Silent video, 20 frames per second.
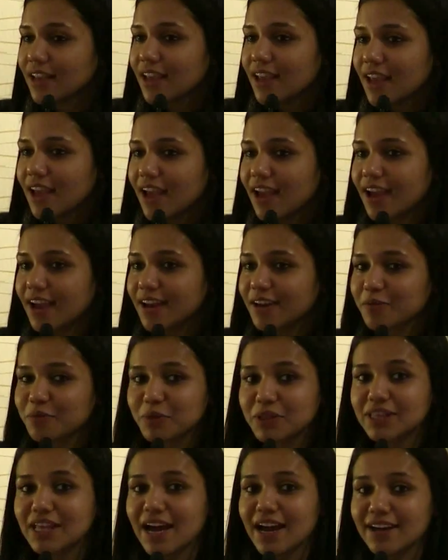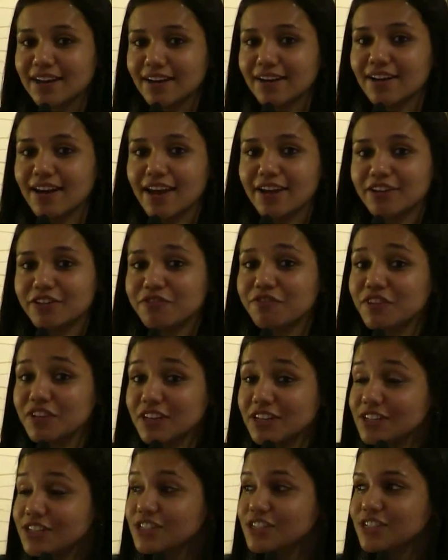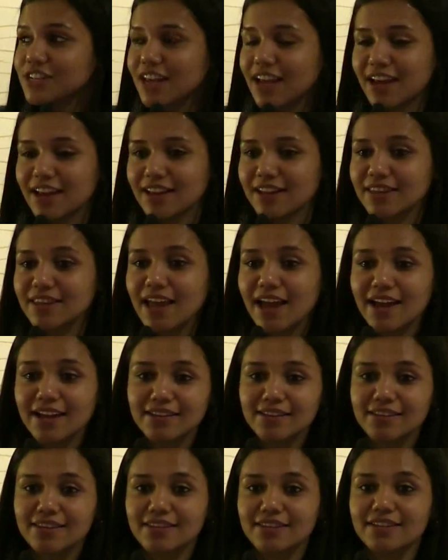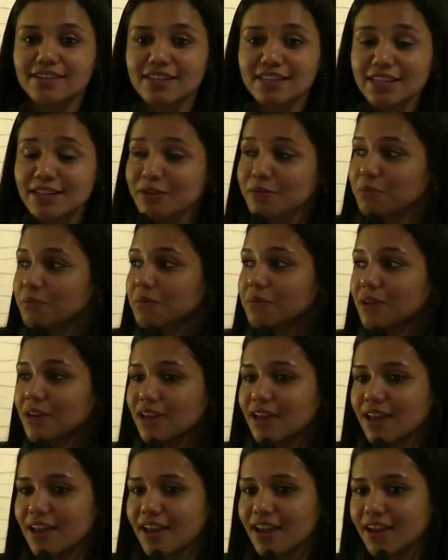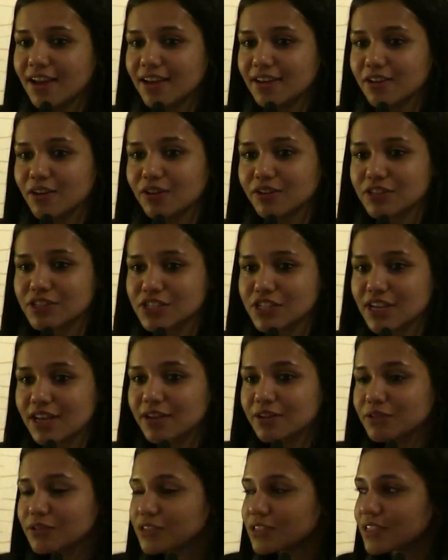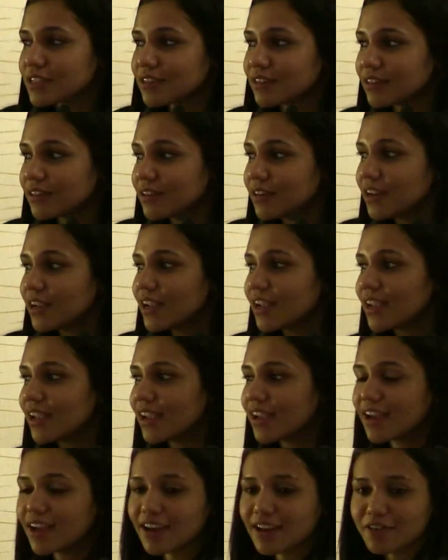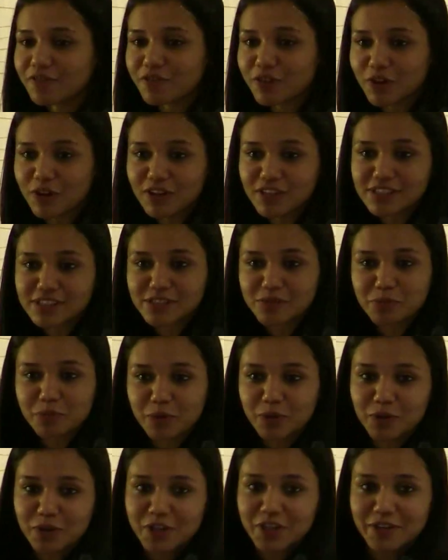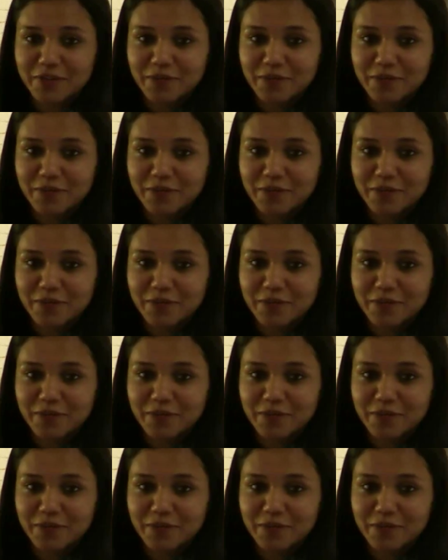And with that, I'd like to finish and thank the team and Dr. Cheng, who's here, and for all his support.